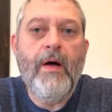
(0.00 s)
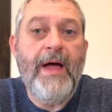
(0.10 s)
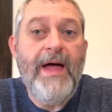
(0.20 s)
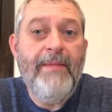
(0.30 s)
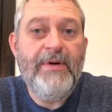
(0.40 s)
I
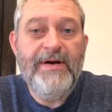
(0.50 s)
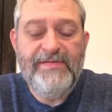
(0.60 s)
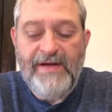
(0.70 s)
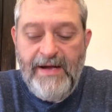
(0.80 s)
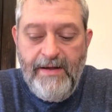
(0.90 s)
am going to
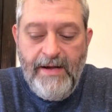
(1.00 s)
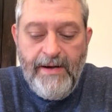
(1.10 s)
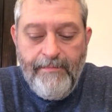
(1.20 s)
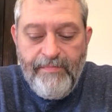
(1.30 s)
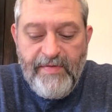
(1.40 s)
say
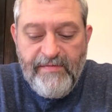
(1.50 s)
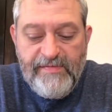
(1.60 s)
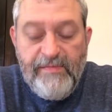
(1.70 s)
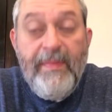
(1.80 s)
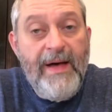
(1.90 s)
um, the
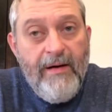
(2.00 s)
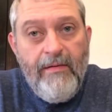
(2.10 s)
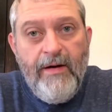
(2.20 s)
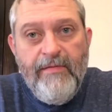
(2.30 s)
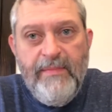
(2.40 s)

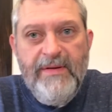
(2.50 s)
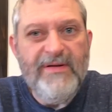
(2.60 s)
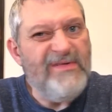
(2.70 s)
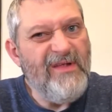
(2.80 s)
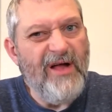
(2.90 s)
smell of the
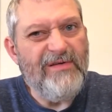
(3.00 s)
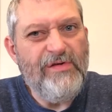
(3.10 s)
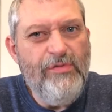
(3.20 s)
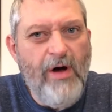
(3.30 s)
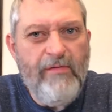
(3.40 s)
meal is not
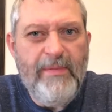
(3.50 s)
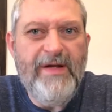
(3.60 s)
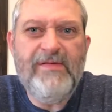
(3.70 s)
too off the bat.